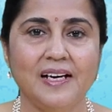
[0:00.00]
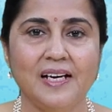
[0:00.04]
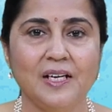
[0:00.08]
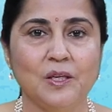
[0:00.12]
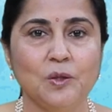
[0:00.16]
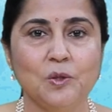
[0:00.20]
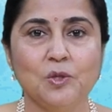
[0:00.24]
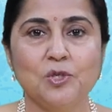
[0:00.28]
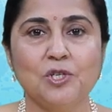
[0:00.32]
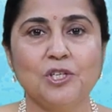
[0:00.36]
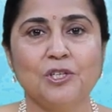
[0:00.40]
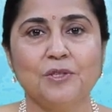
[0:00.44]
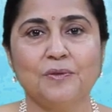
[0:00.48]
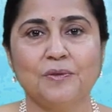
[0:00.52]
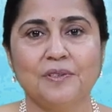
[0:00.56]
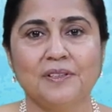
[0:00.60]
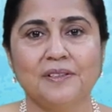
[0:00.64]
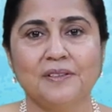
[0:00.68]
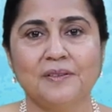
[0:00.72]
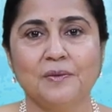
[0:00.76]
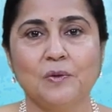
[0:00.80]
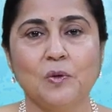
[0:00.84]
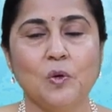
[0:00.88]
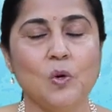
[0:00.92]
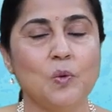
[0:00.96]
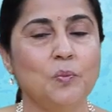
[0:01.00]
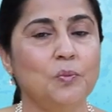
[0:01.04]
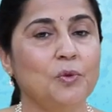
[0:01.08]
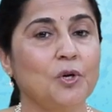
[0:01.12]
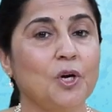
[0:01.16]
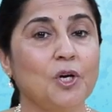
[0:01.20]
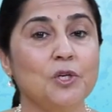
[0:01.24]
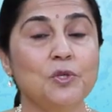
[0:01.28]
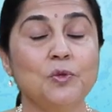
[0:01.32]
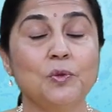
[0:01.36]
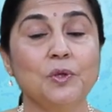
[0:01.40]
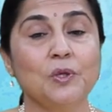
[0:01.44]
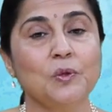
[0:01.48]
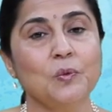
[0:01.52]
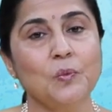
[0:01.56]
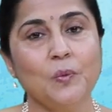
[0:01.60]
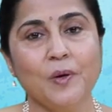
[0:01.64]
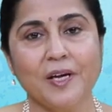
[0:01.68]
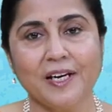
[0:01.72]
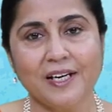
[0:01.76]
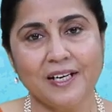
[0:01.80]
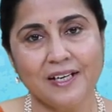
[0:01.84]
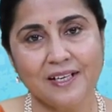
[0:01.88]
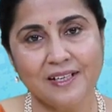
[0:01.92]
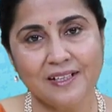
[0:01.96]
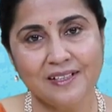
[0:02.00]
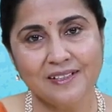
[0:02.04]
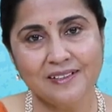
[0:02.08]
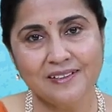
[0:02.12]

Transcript: Hello children, hope you are doing well.